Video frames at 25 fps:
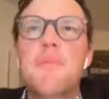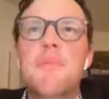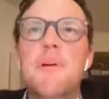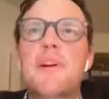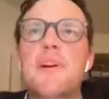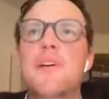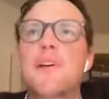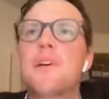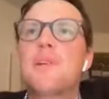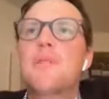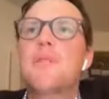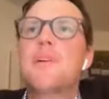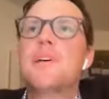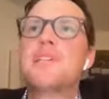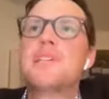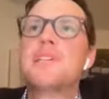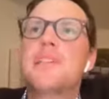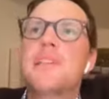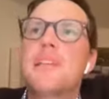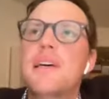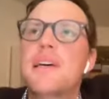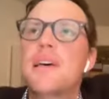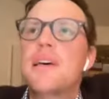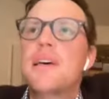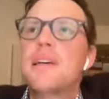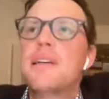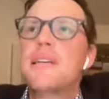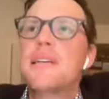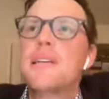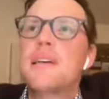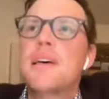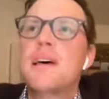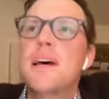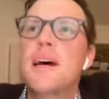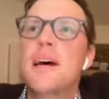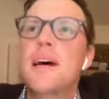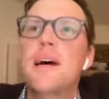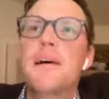I'm going to request that
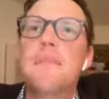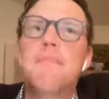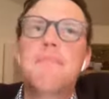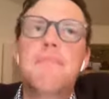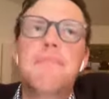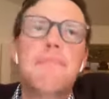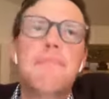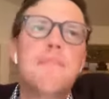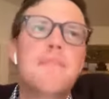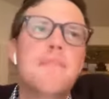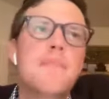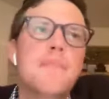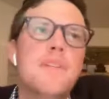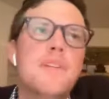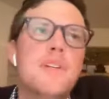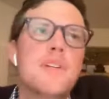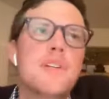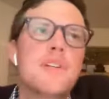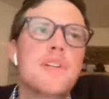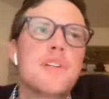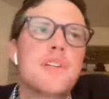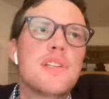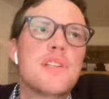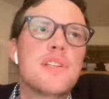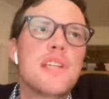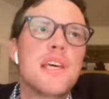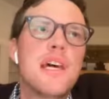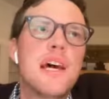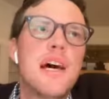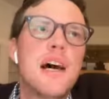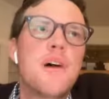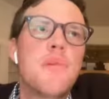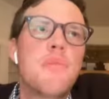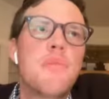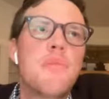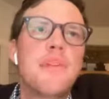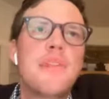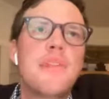just to
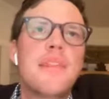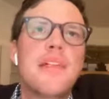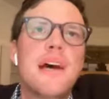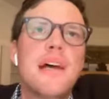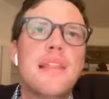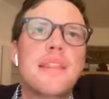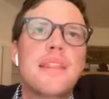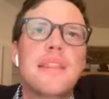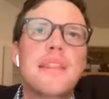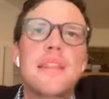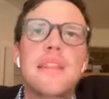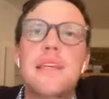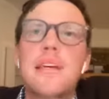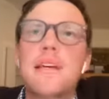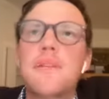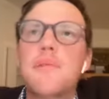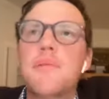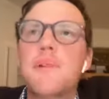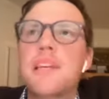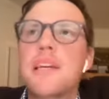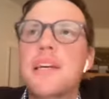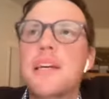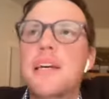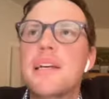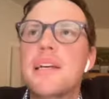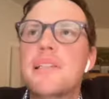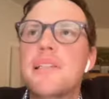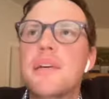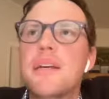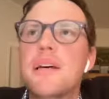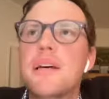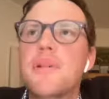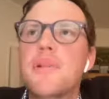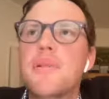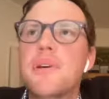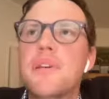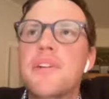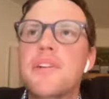help with that when he gets
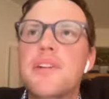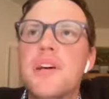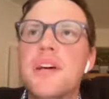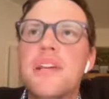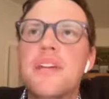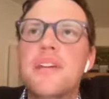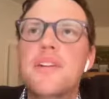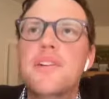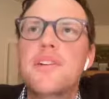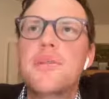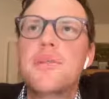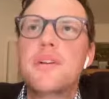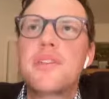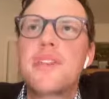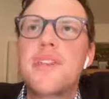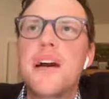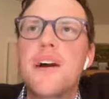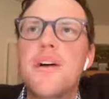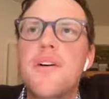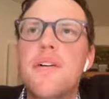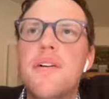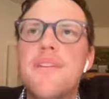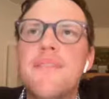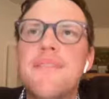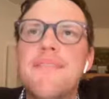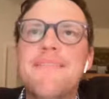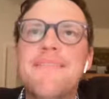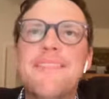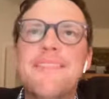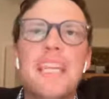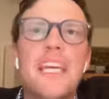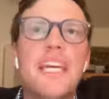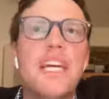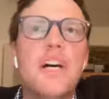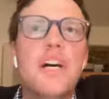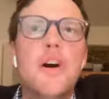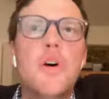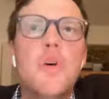on, that we try to do without
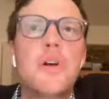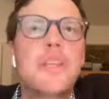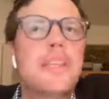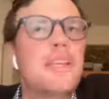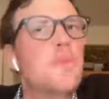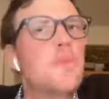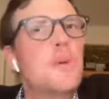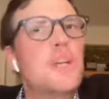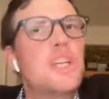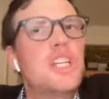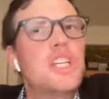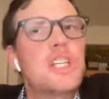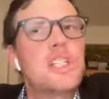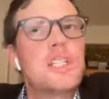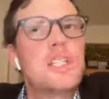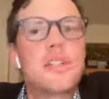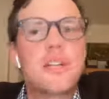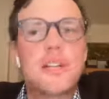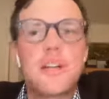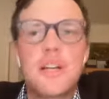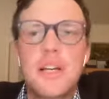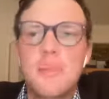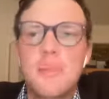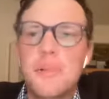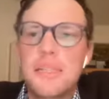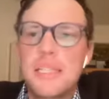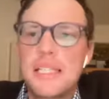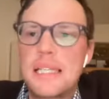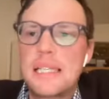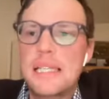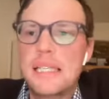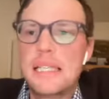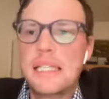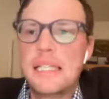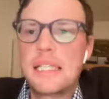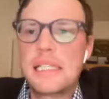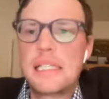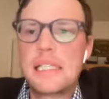video and that we just are able to
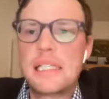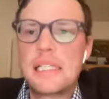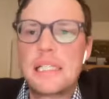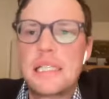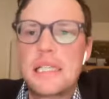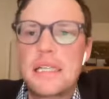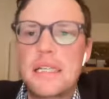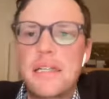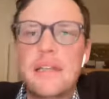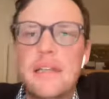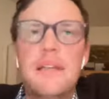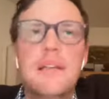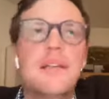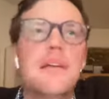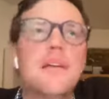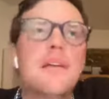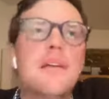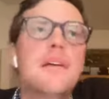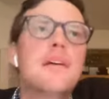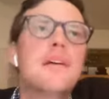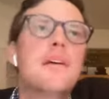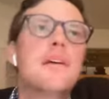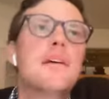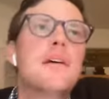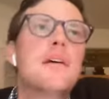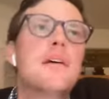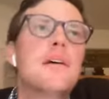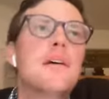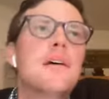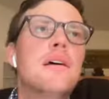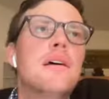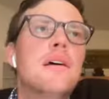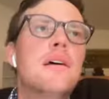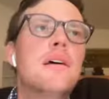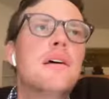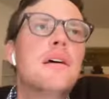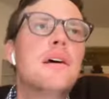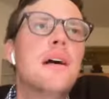listen.
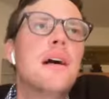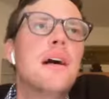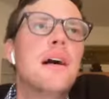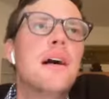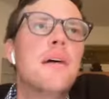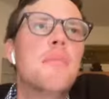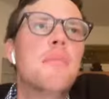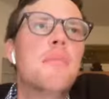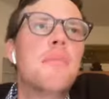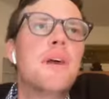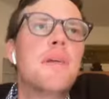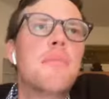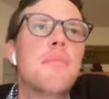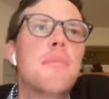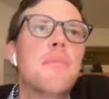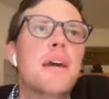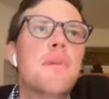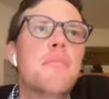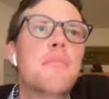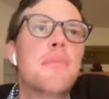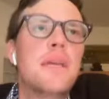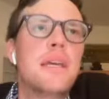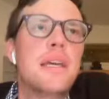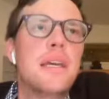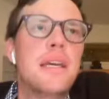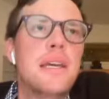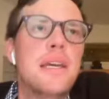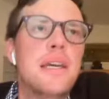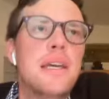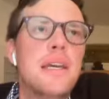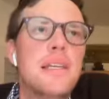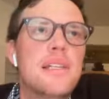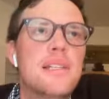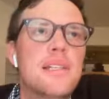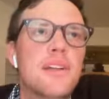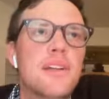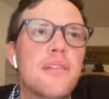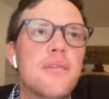That might be
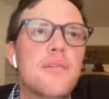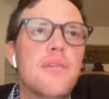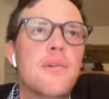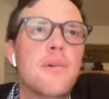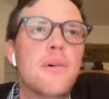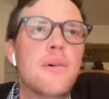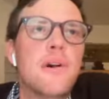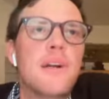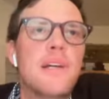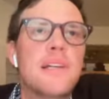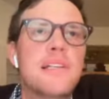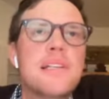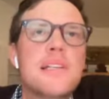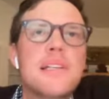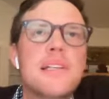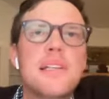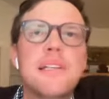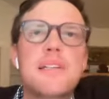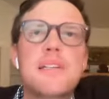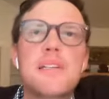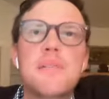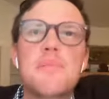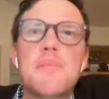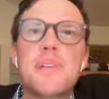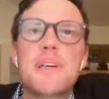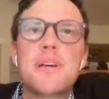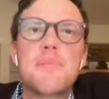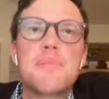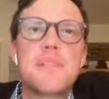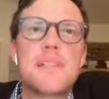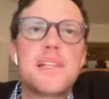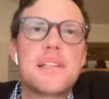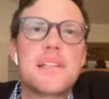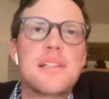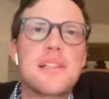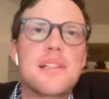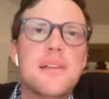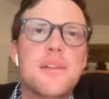easier for us, that sometimes
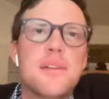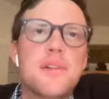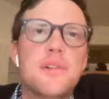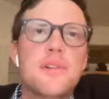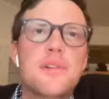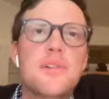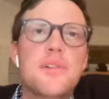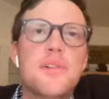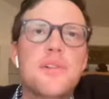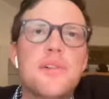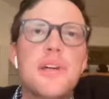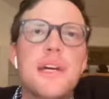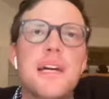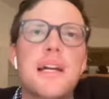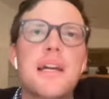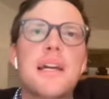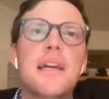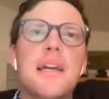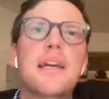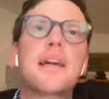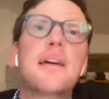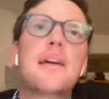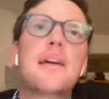that's a little trick.